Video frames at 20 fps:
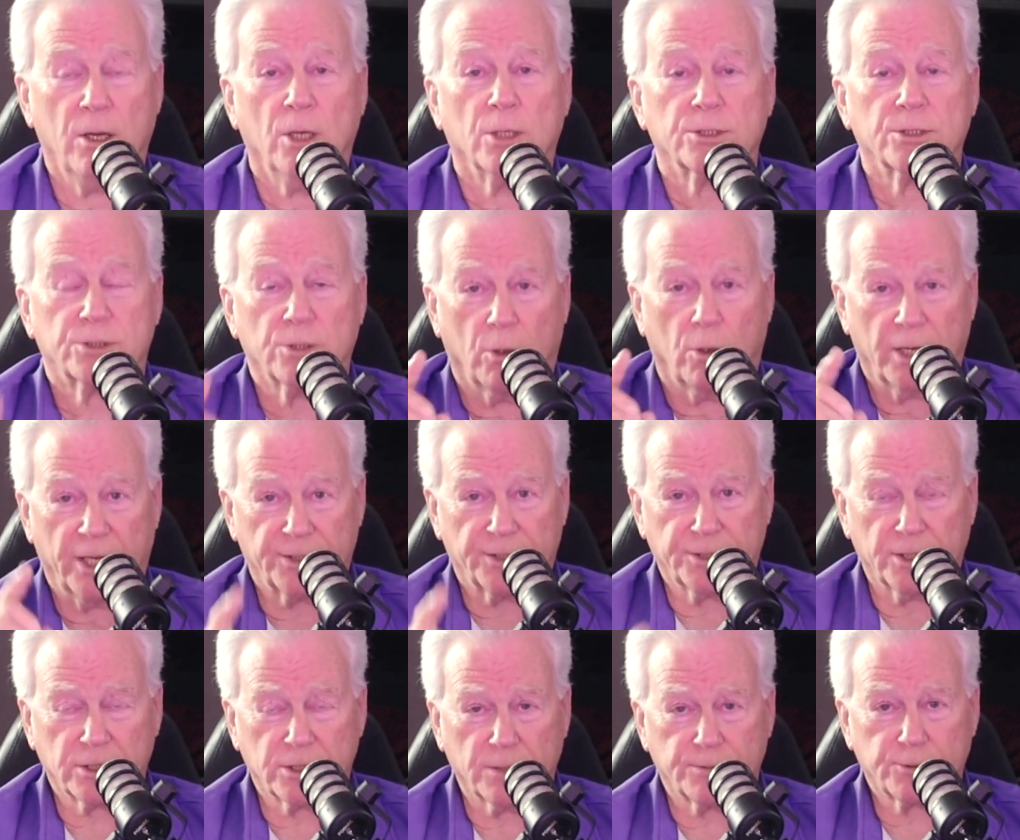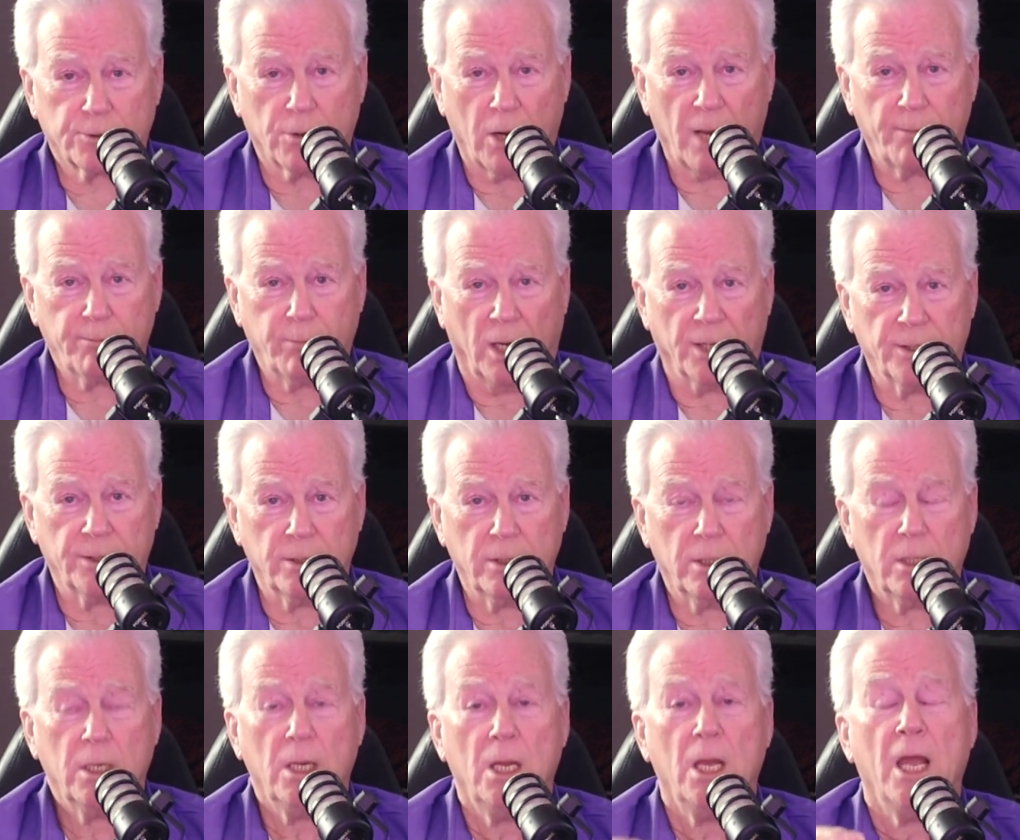So hit the subscribe button.
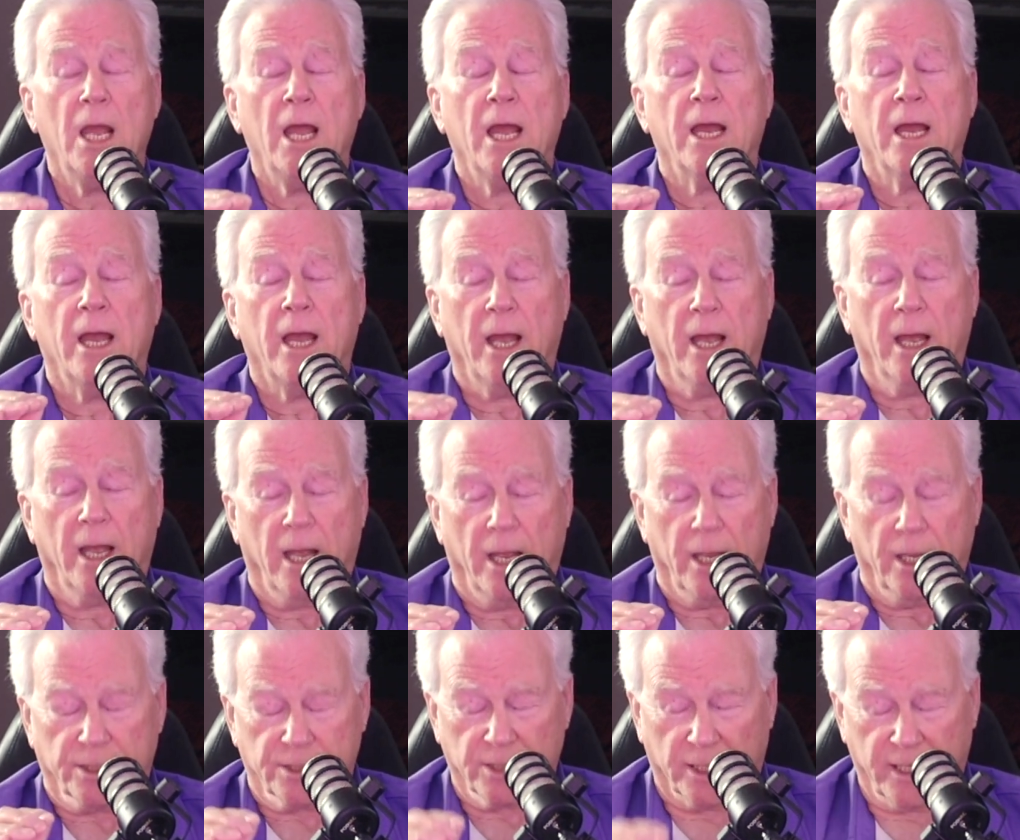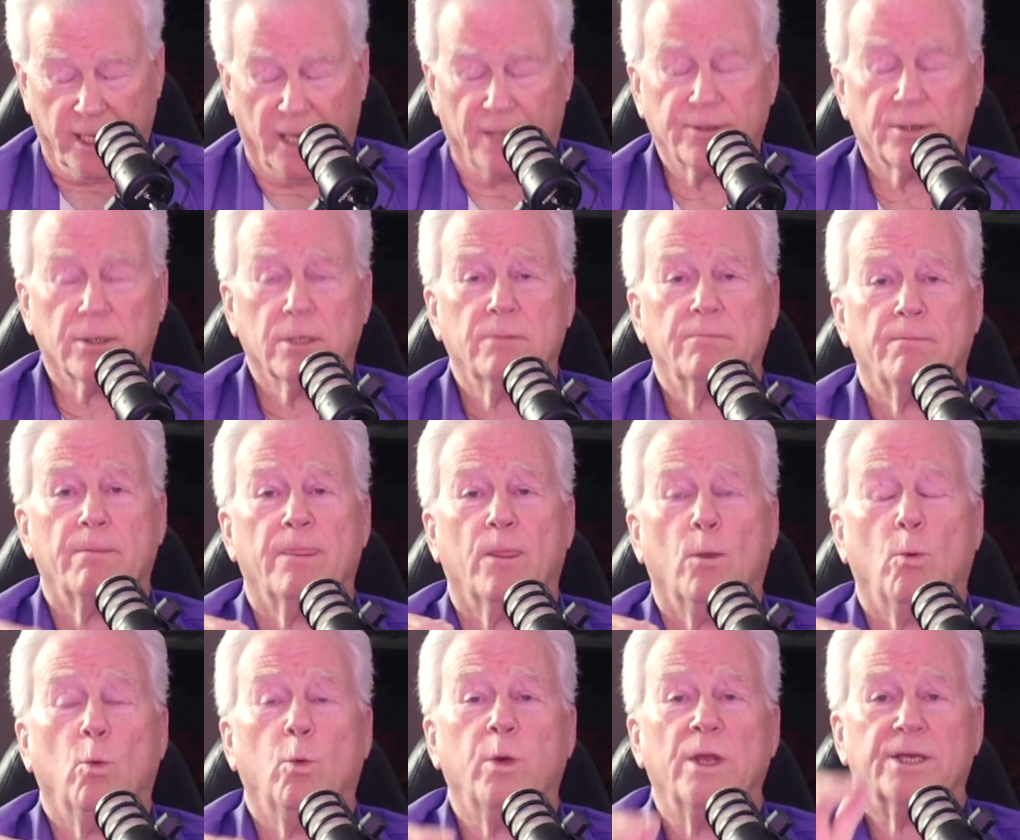Together,
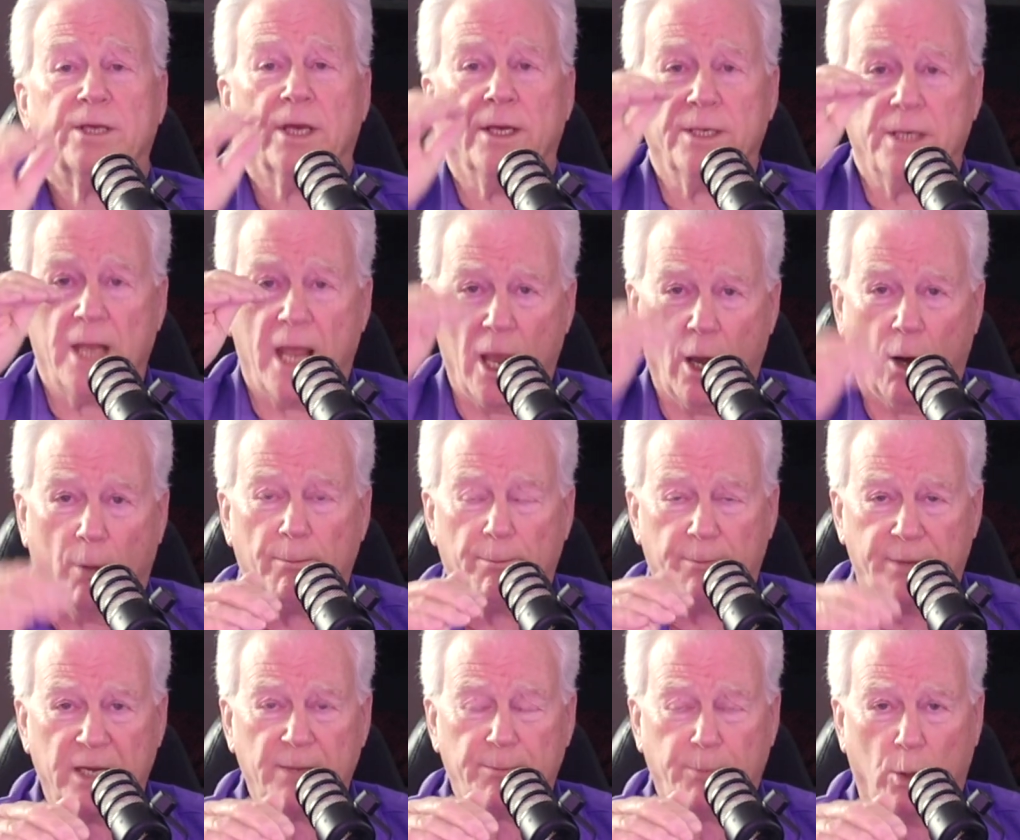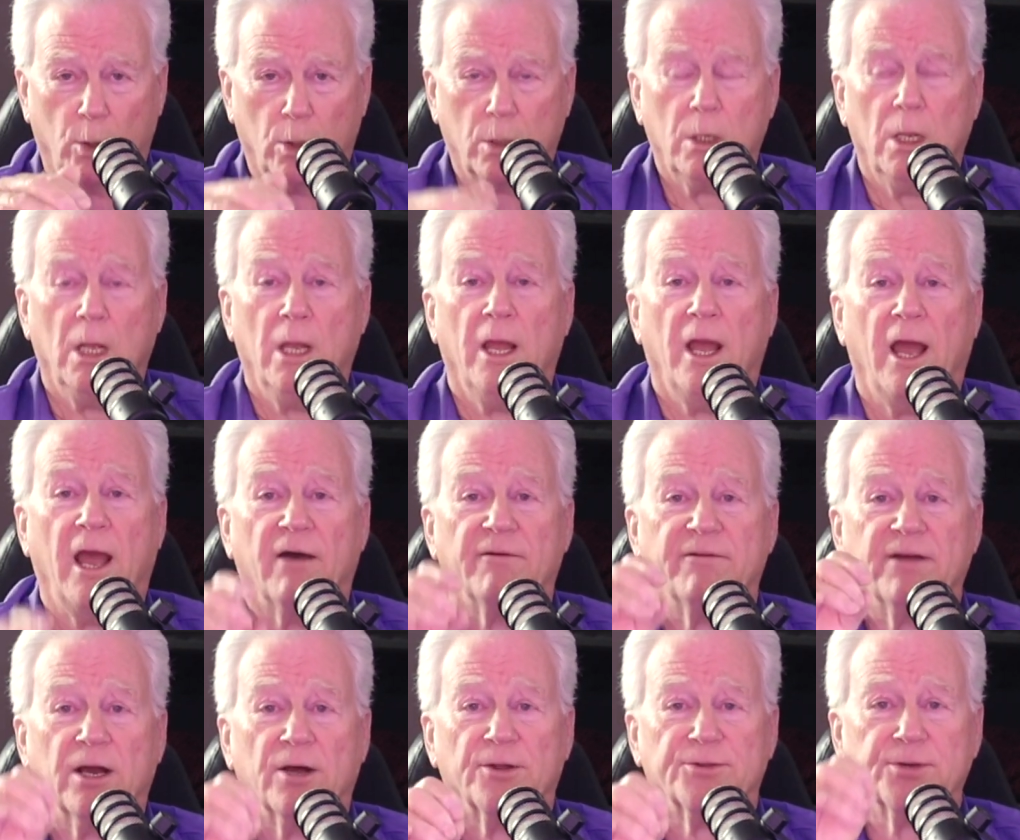we can help people have
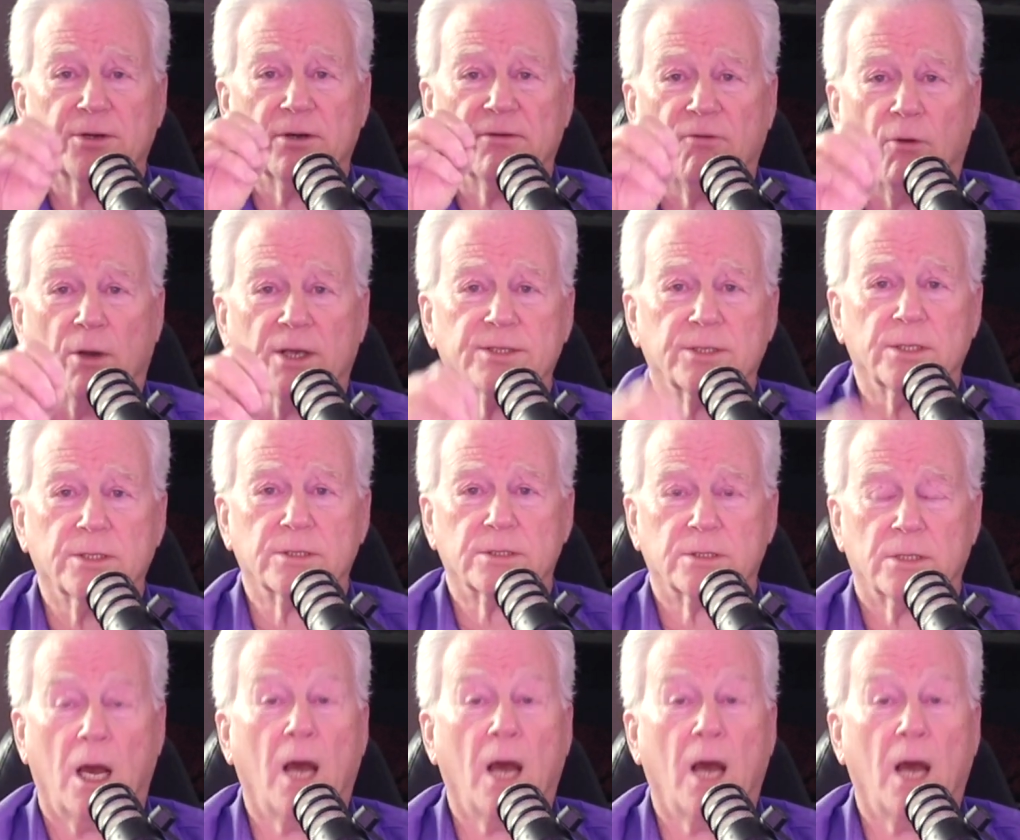healthier voices.